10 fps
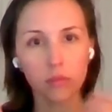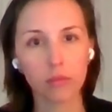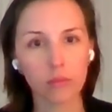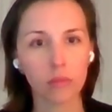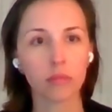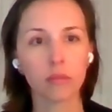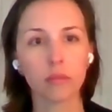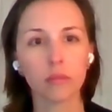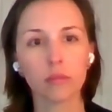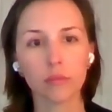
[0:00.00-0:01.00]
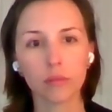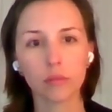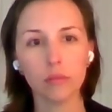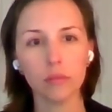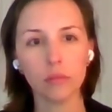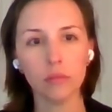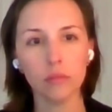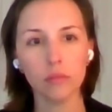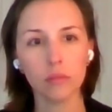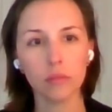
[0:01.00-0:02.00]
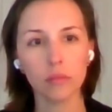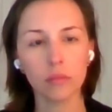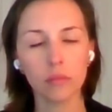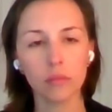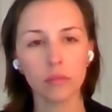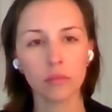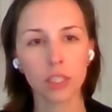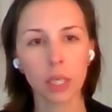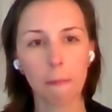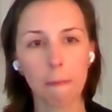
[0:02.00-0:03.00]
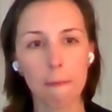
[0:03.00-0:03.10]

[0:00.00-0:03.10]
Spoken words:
No words are spoken by the person on screen.